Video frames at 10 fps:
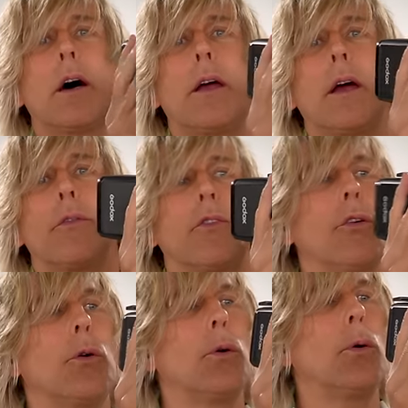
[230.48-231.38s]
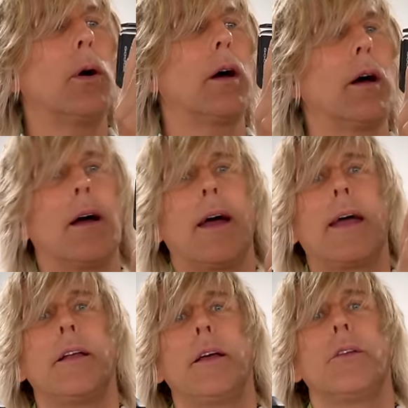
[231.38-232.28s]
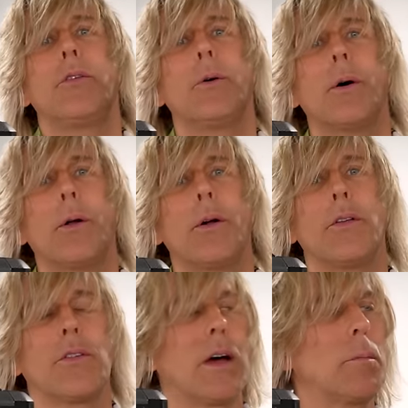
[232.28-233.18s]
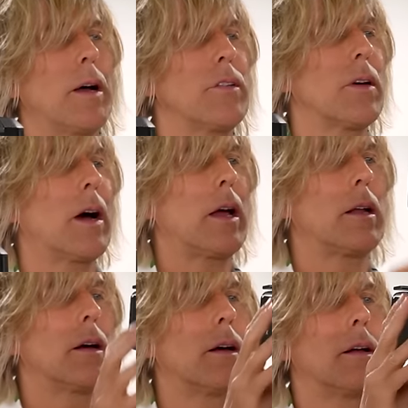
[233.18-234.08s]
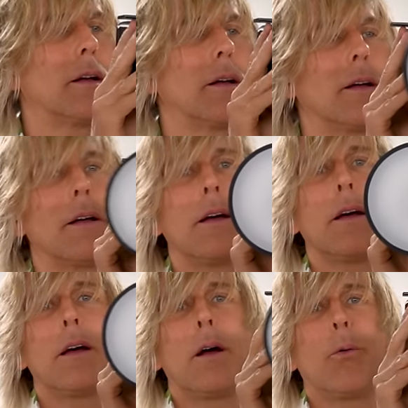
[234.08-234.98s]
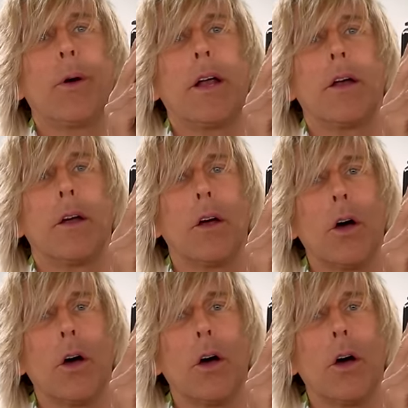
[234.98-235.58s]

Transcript: now you have two A D two hundred side by side, ready to